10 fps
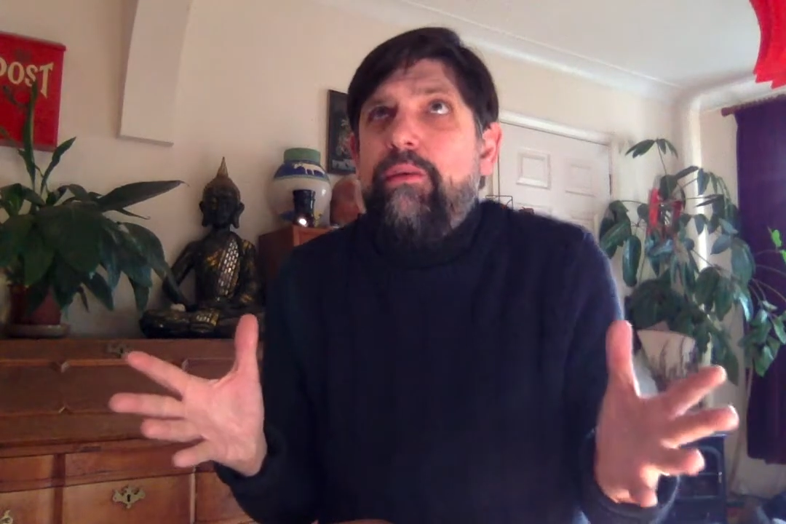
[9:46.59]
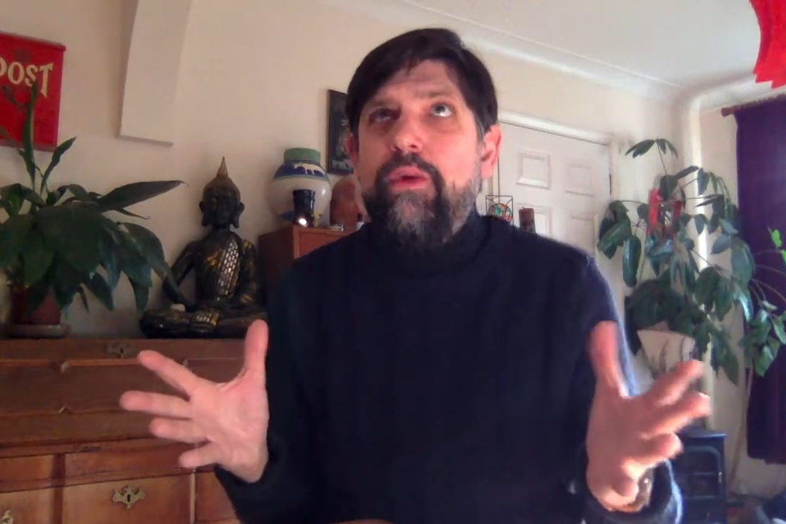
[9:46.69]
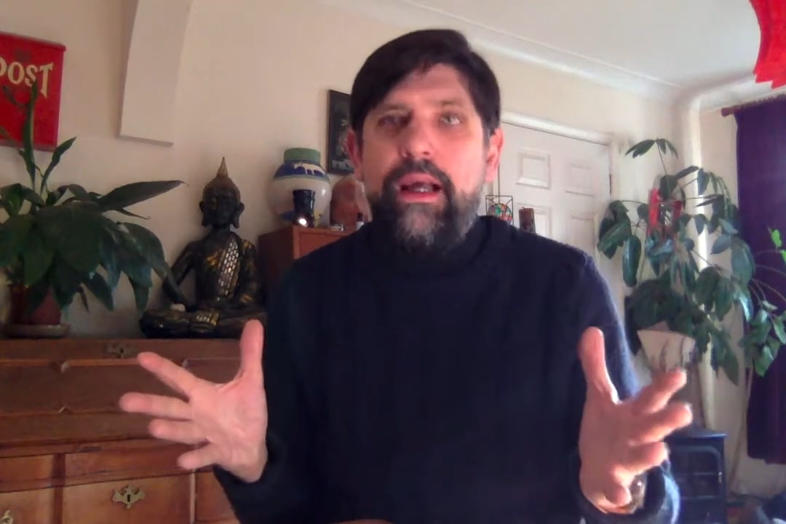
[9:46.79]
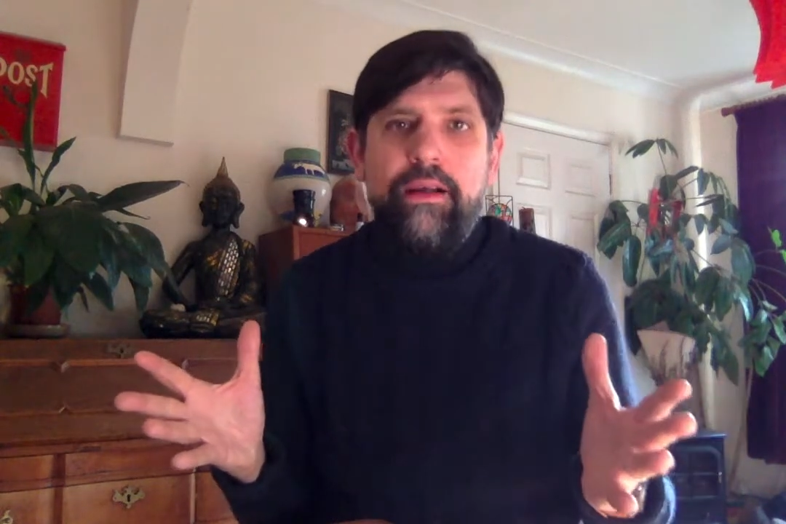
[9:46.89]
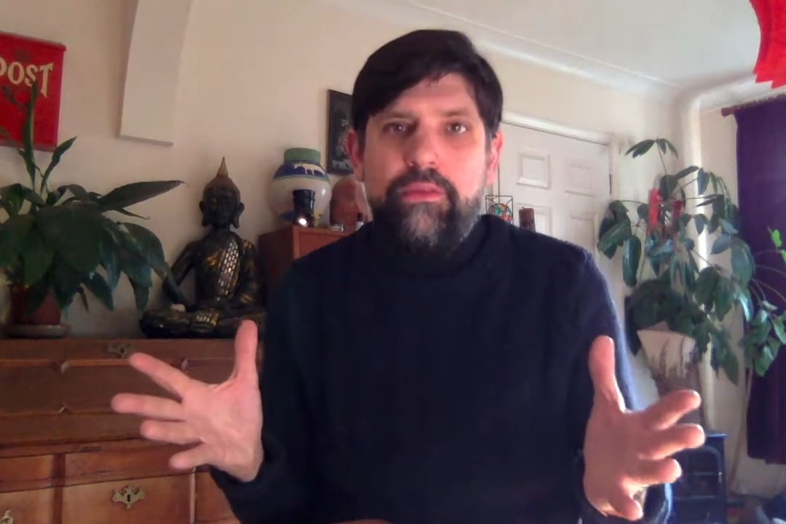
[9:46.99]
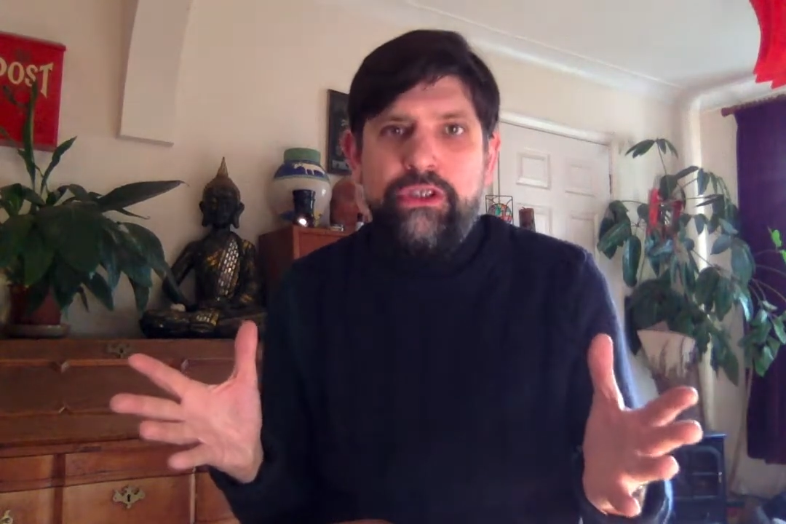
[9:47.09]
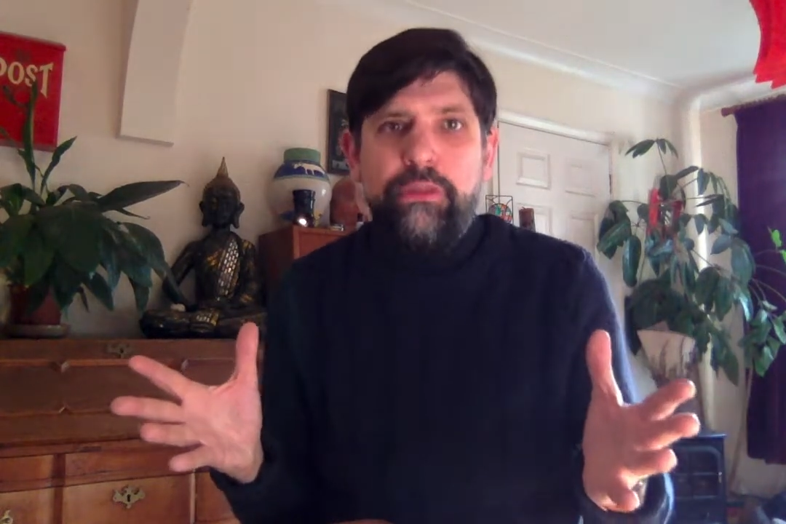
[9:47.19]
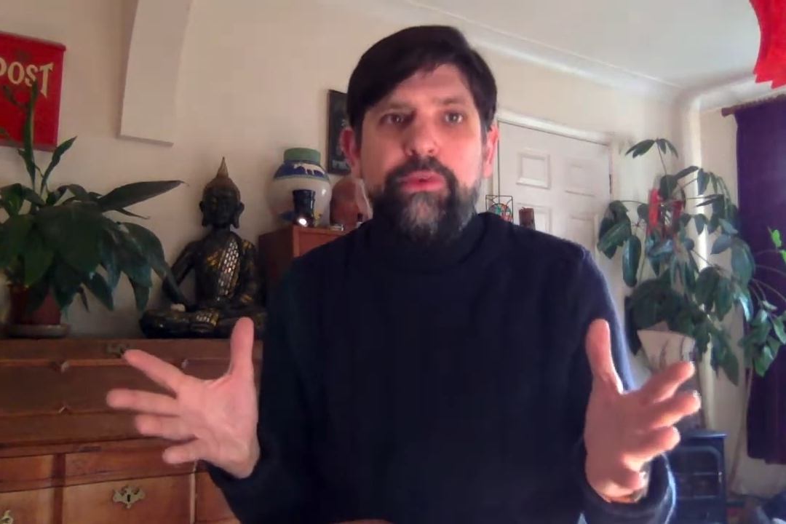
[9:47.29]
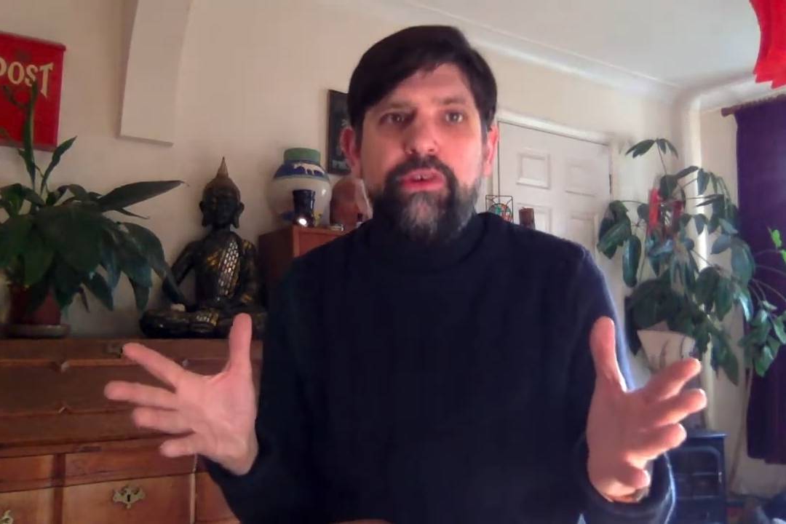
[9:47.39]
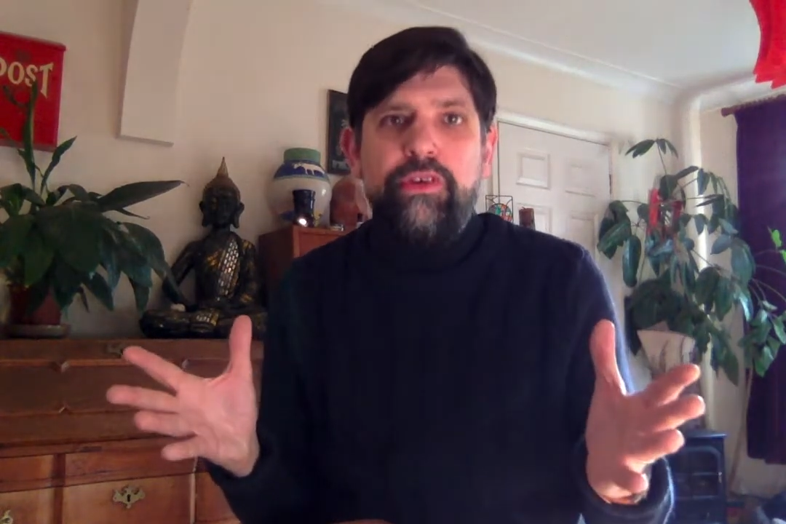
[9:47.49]
well, hang on,
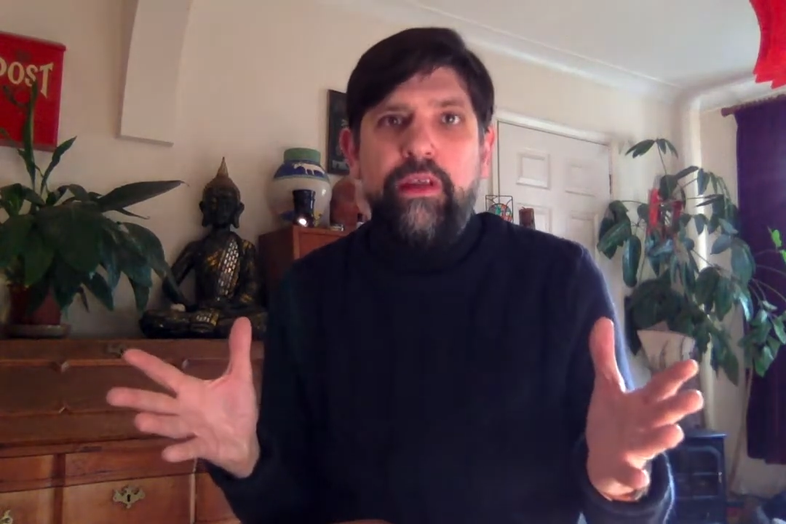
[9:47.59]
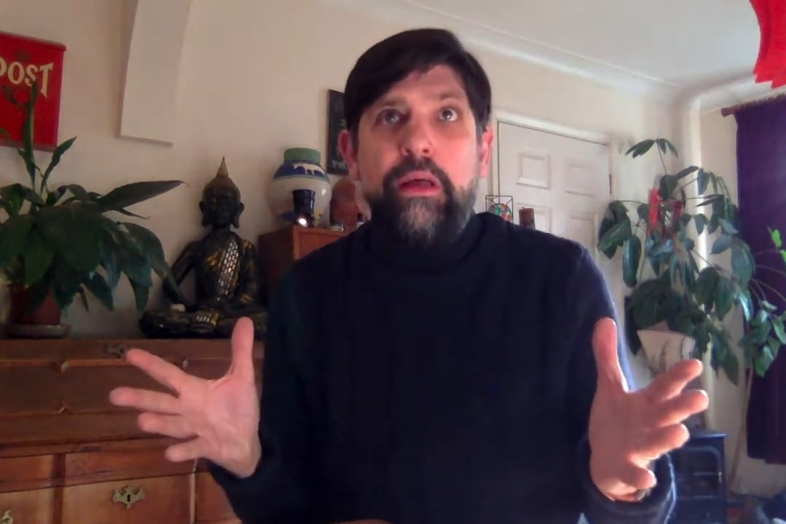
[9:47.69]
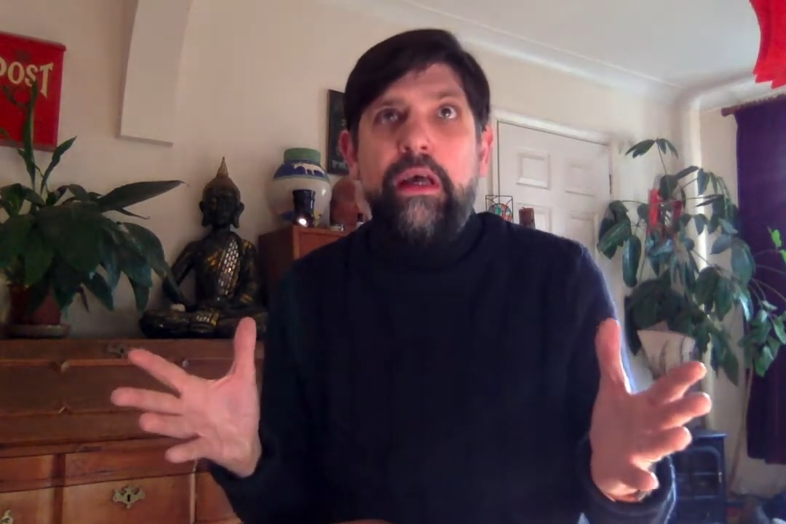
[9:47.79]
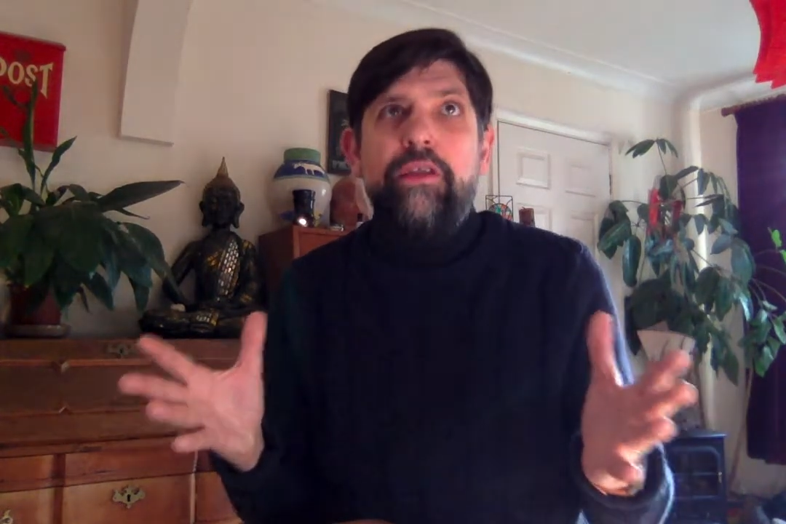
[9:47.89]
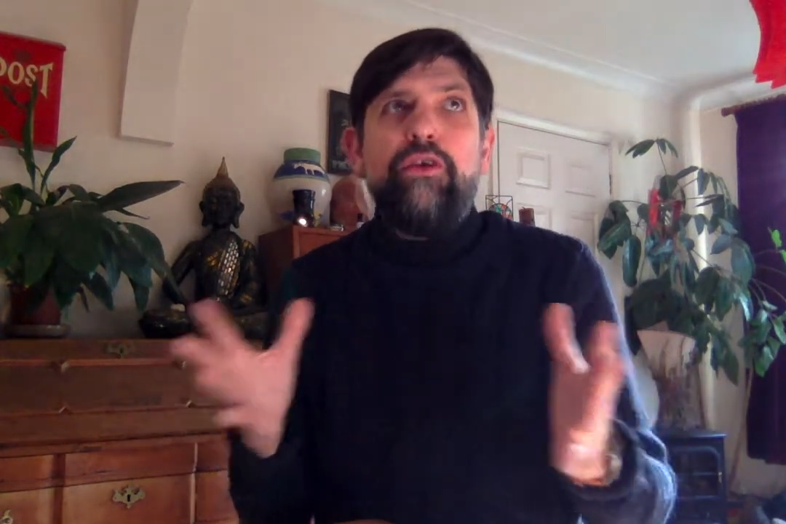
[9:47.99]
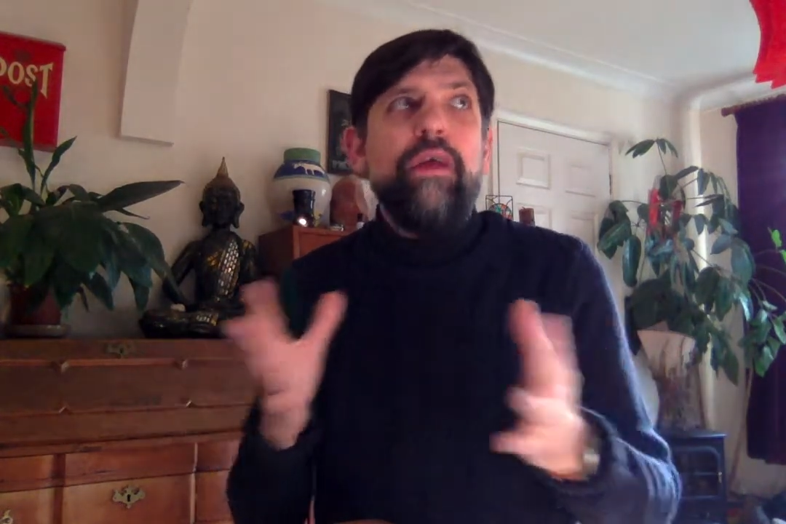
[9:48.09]
Jupiter's the